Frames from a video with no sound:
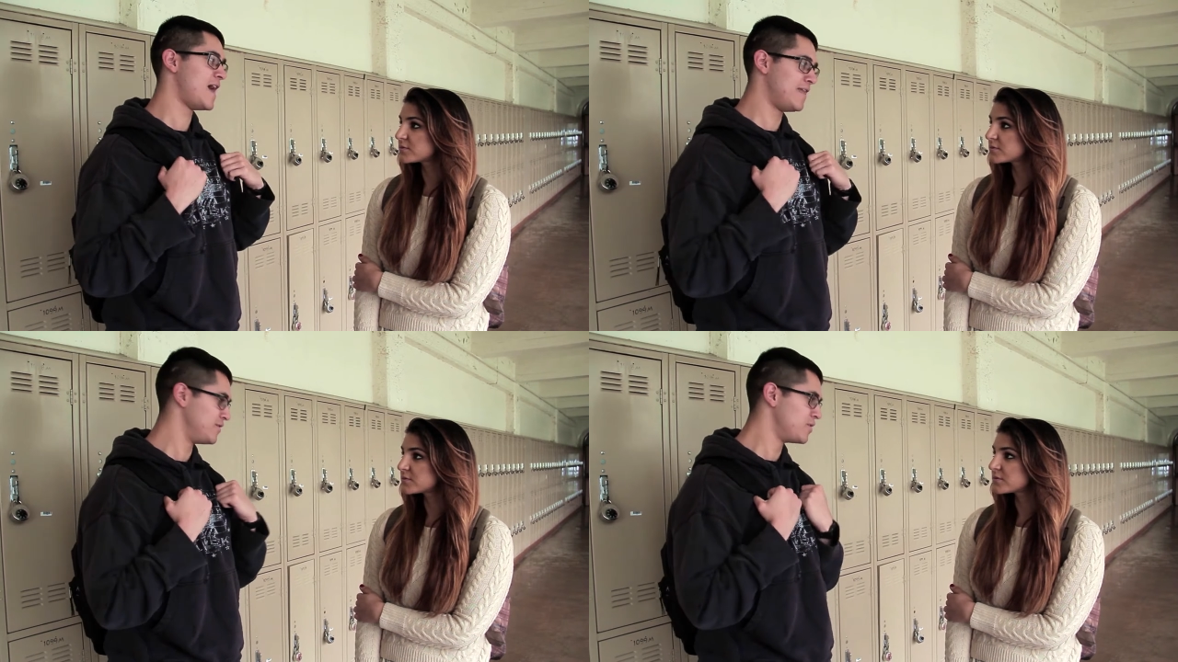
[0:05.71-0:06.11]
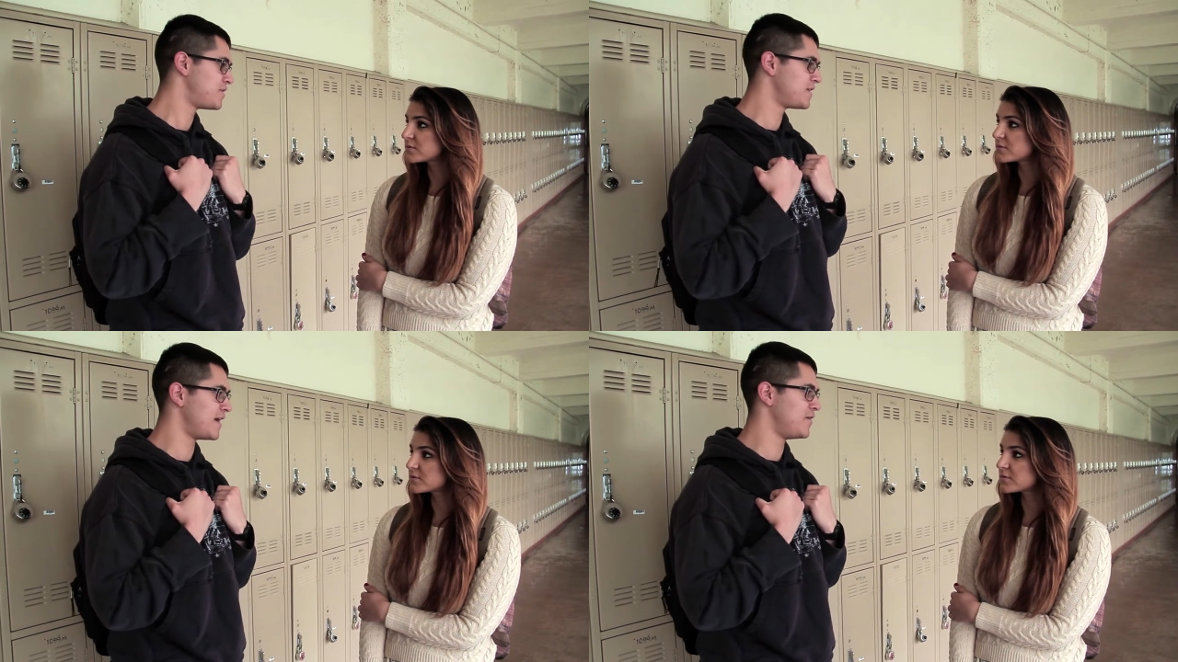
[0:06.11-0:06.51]
Speaker 1: and the only
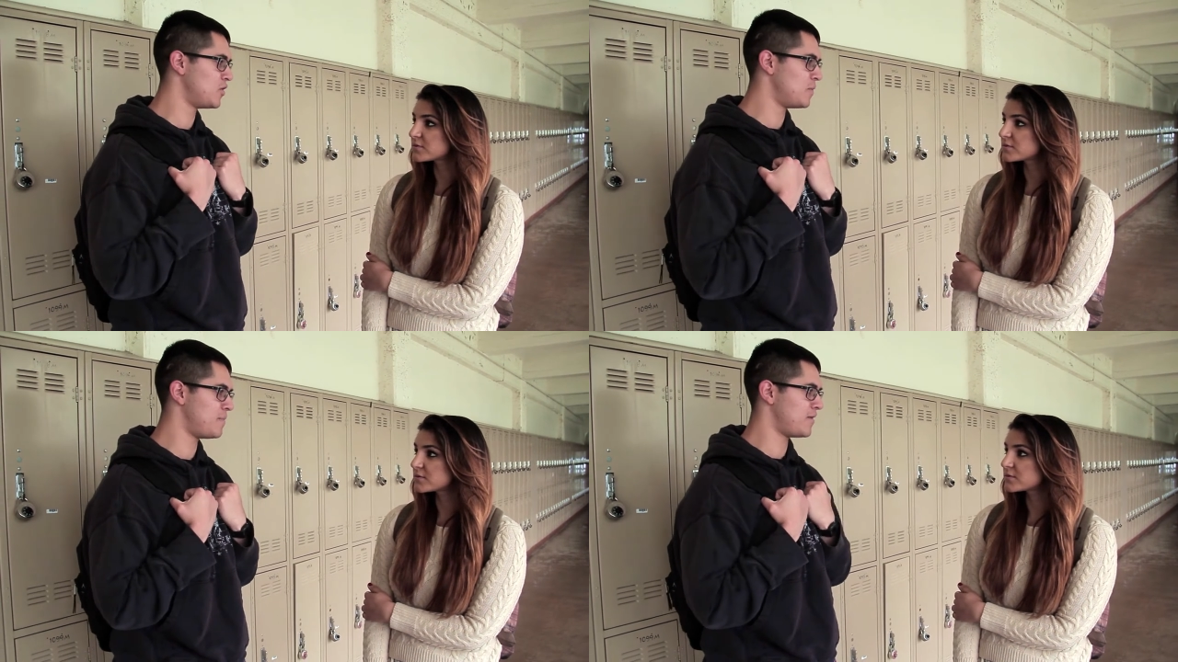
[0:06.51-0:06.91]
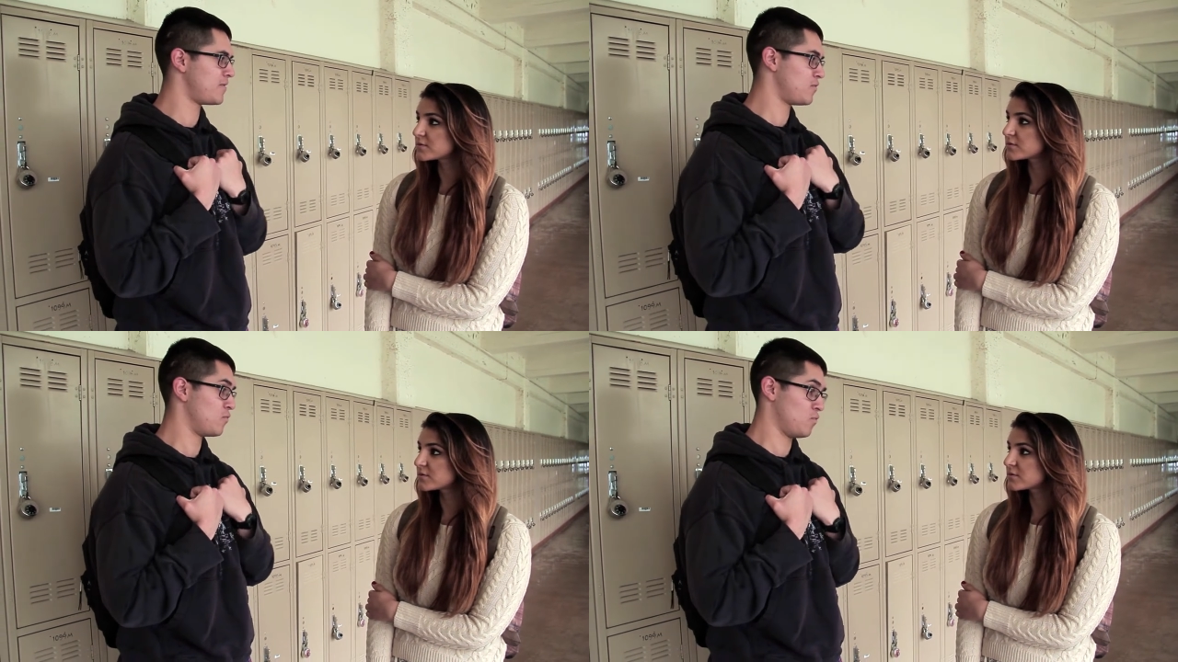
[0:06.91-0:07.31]
thing I know about
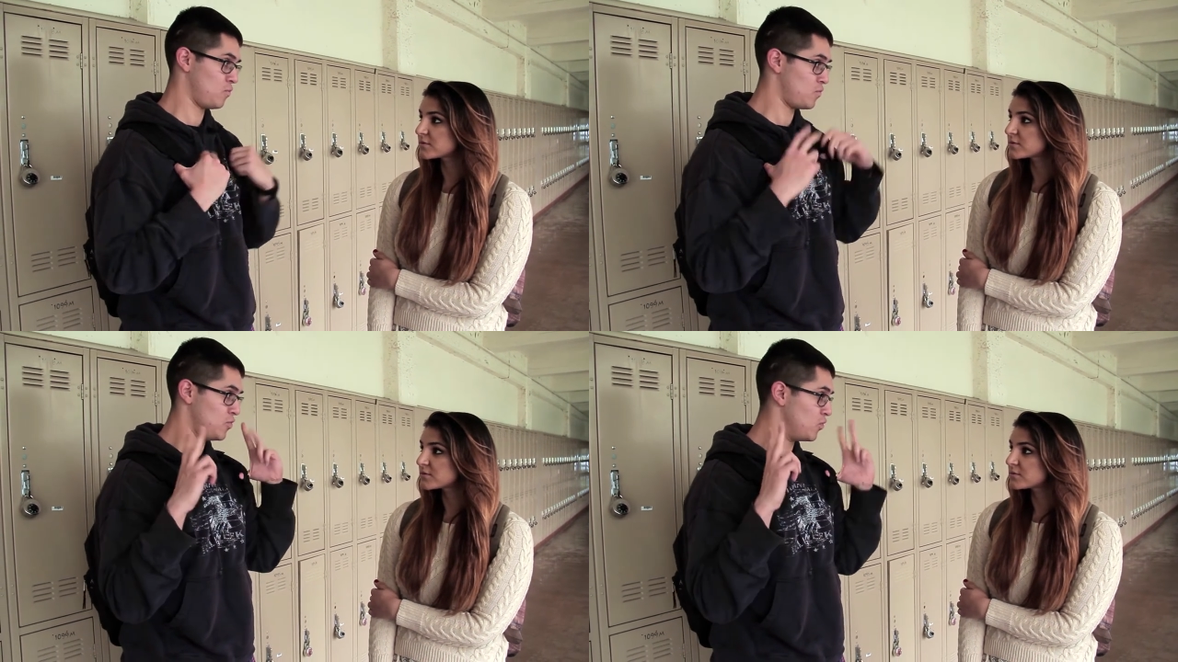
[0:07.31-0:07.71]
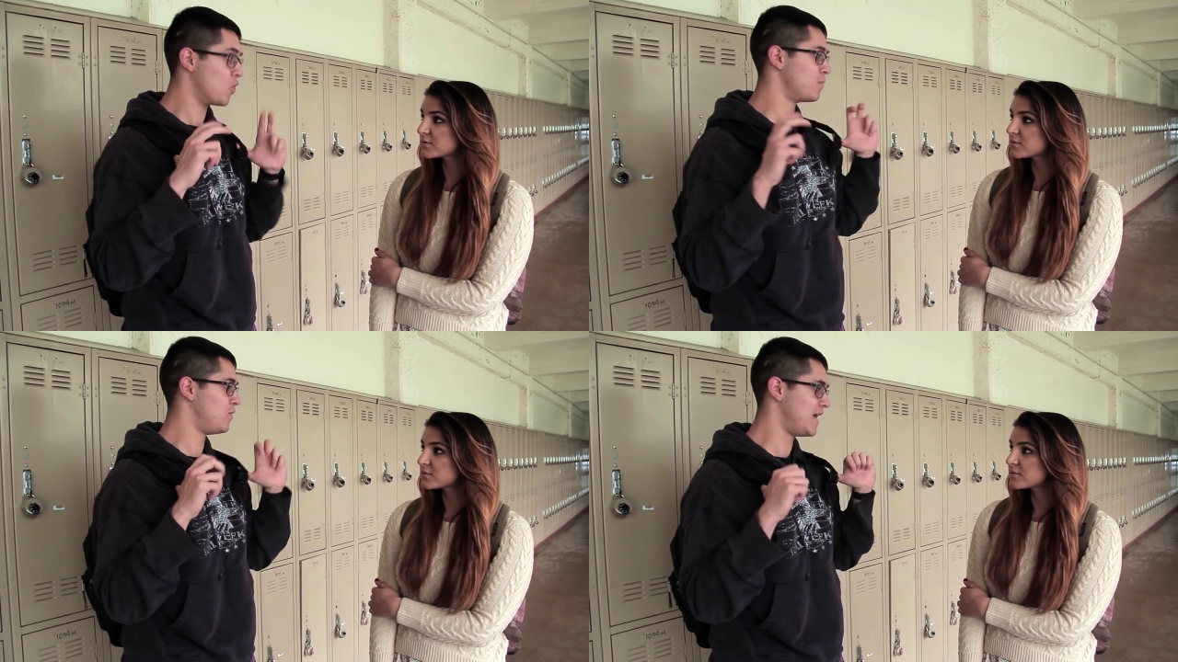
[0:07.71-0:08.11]

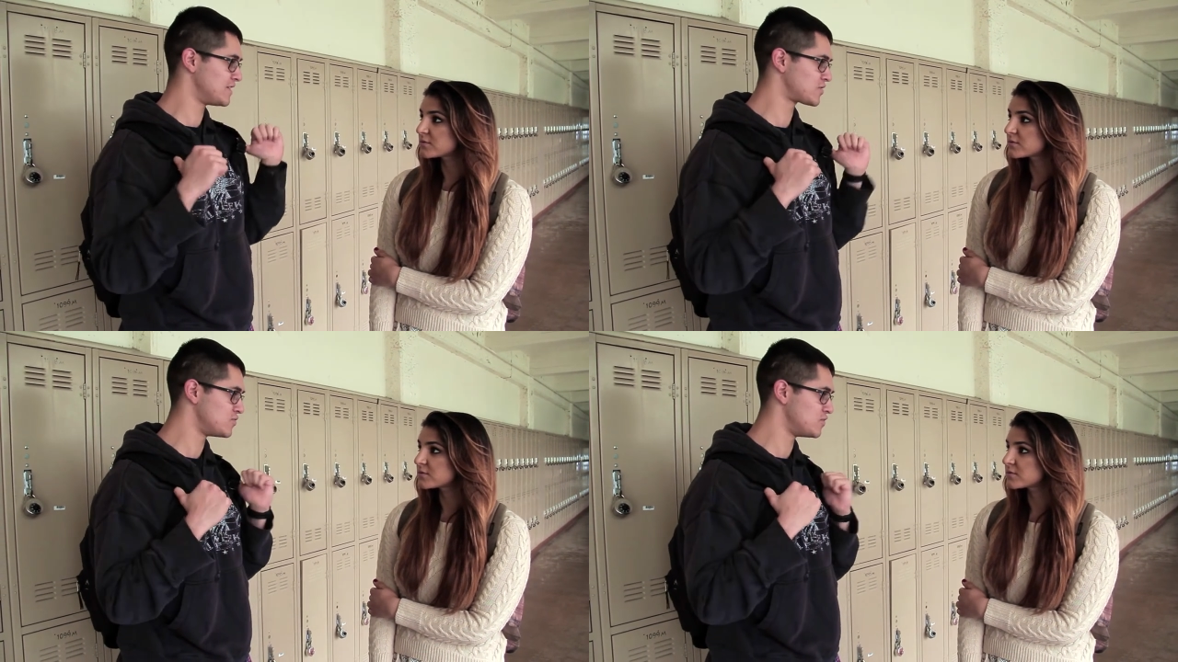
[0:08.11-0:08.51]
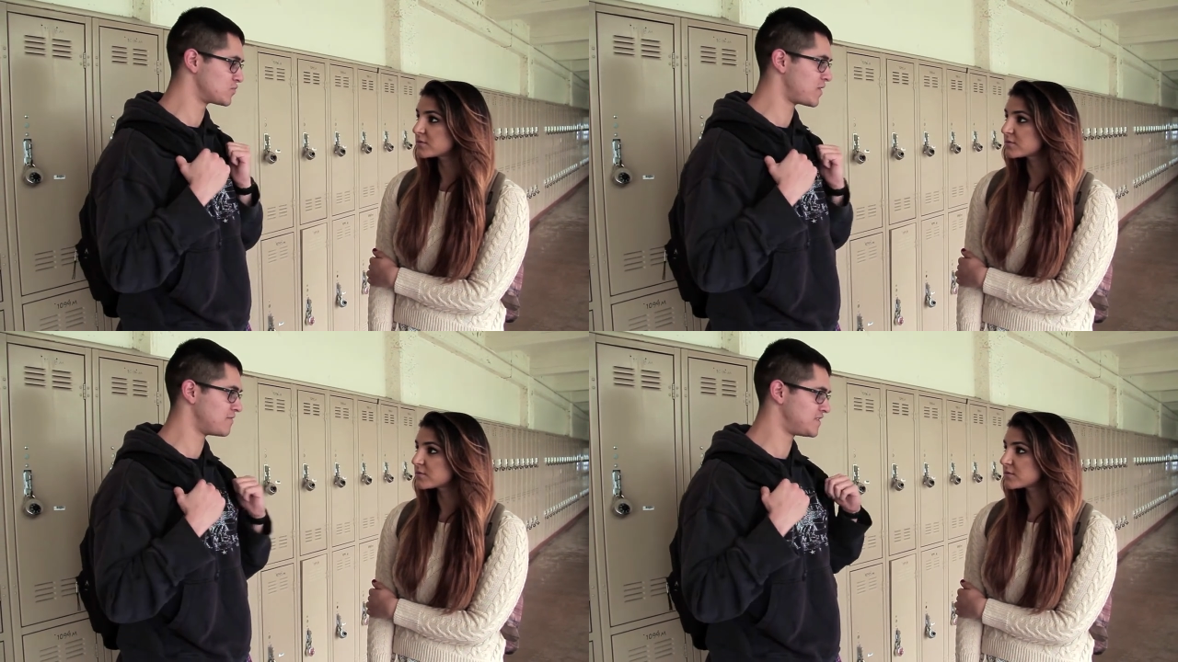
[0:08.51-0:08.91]
normal high school
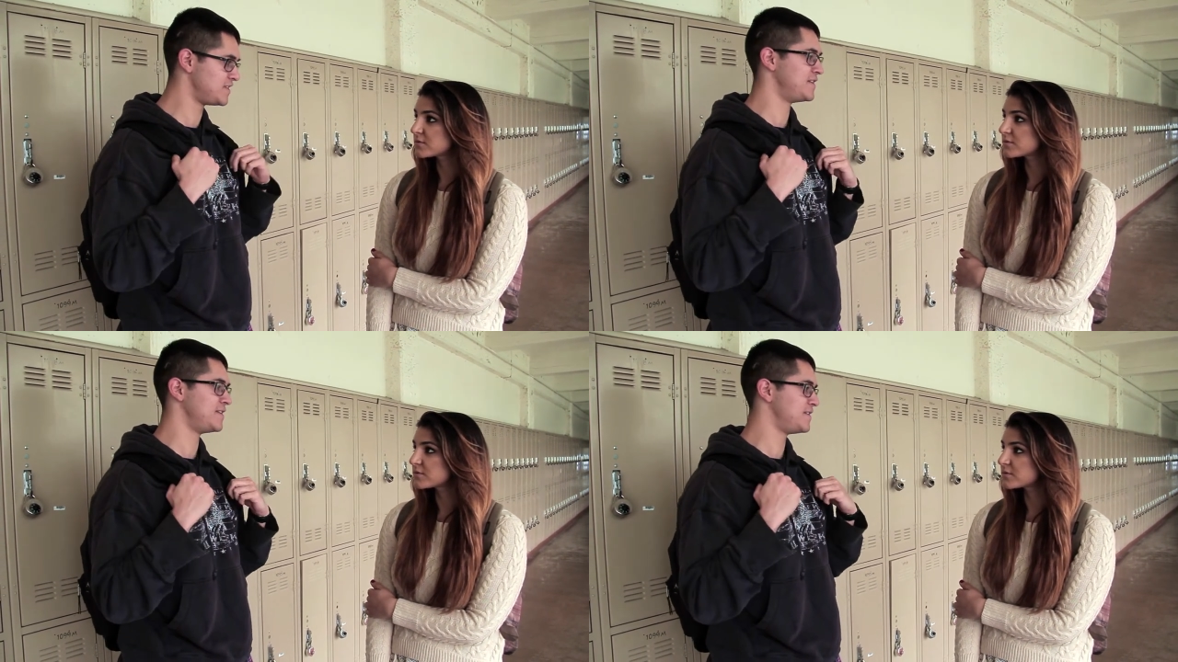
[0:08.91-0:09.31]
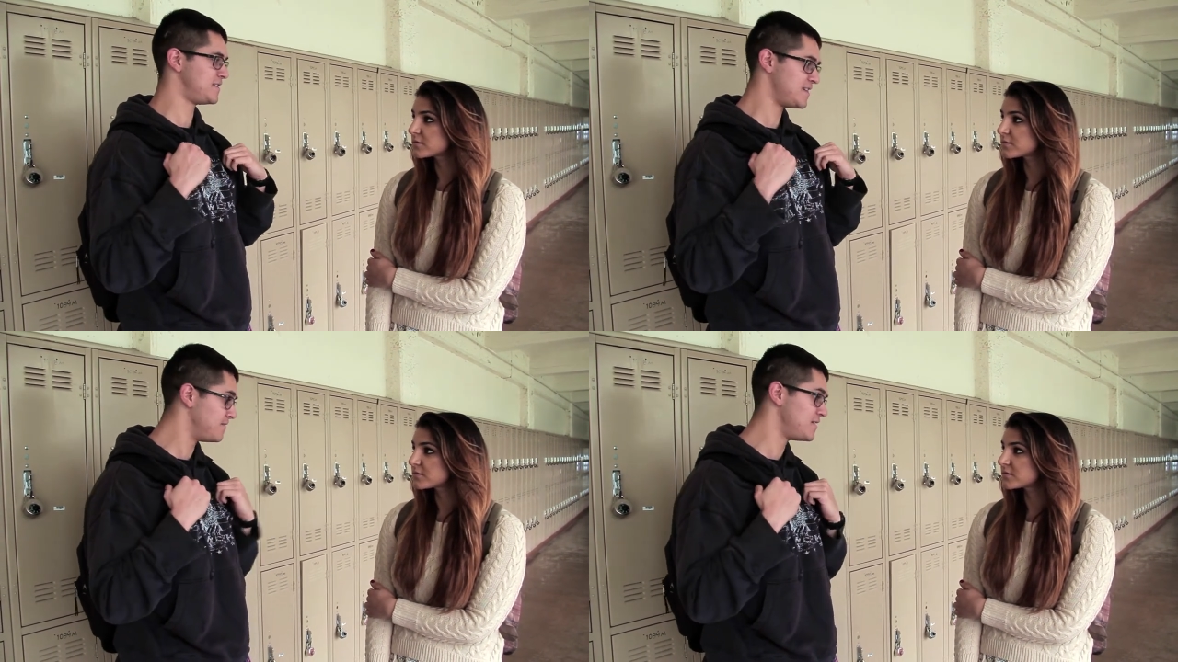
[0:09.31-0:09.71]
is what I've seen in
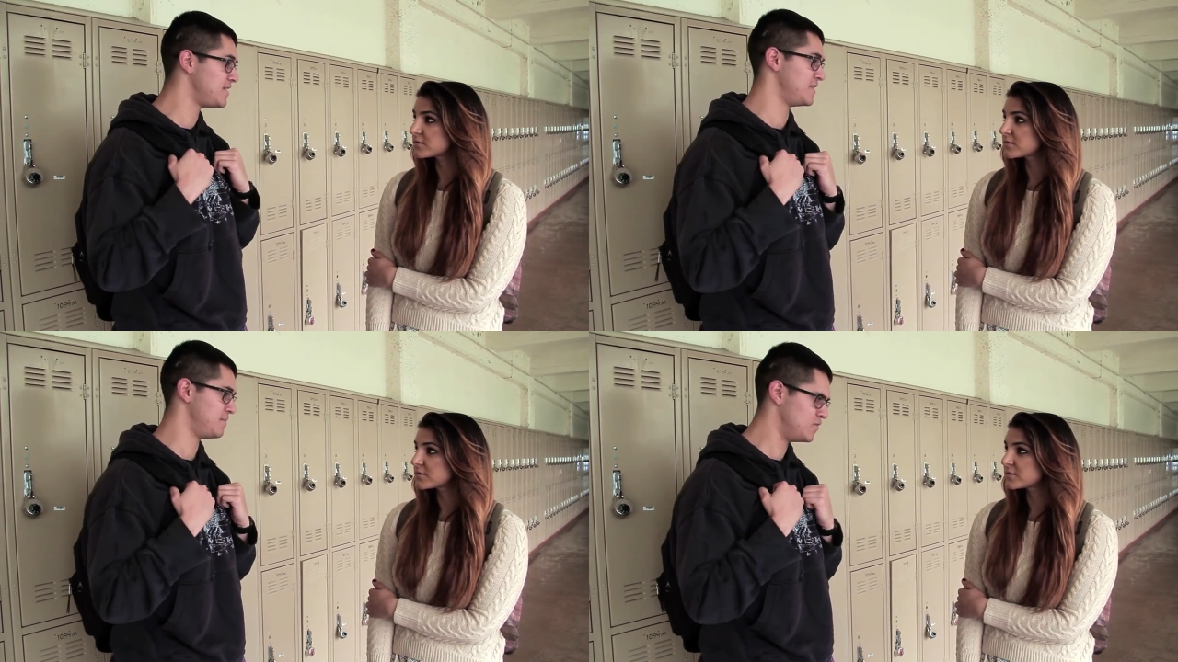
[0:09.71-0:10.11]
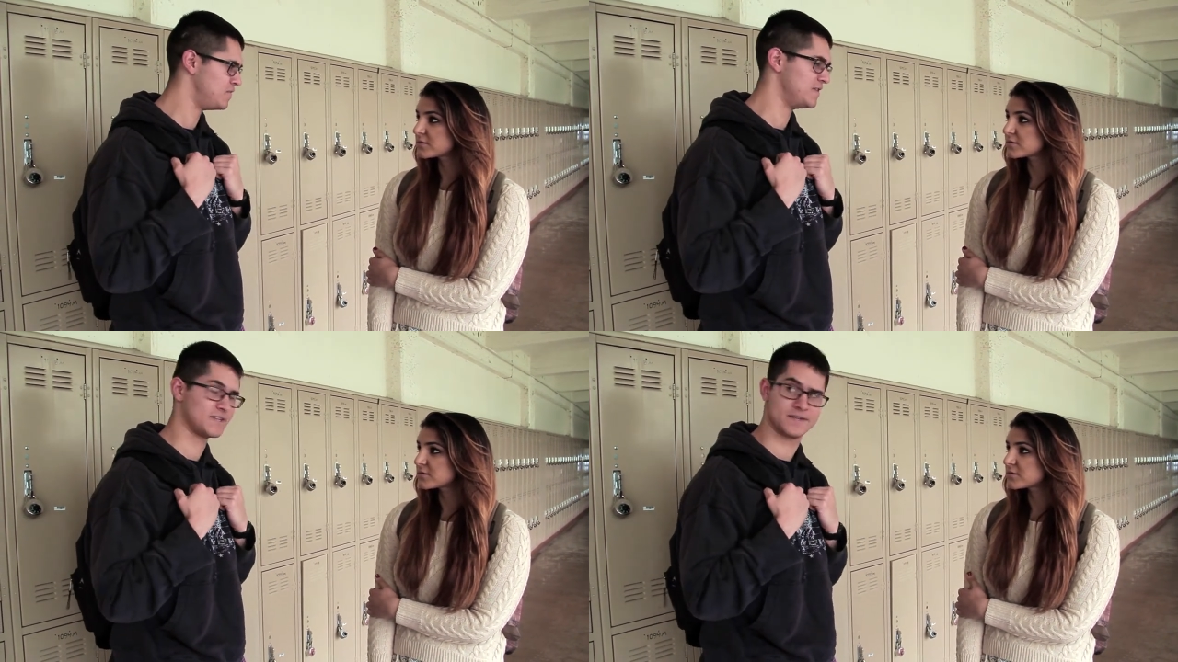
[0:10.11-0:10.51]
TV and the
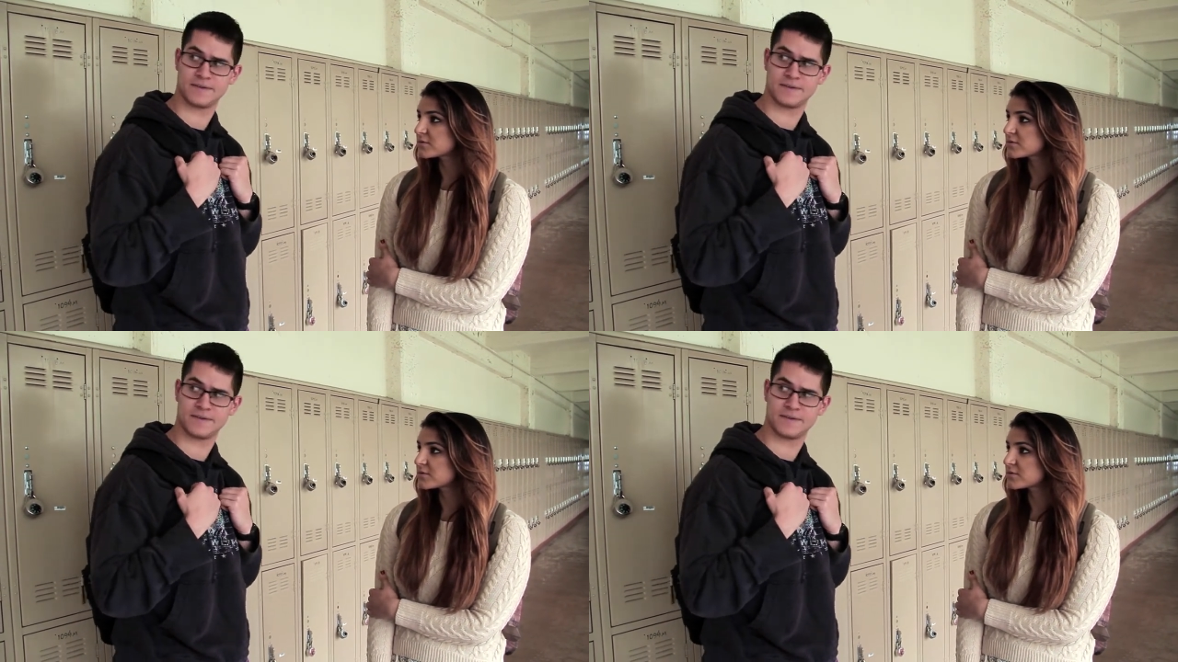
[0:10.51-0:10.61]
movies.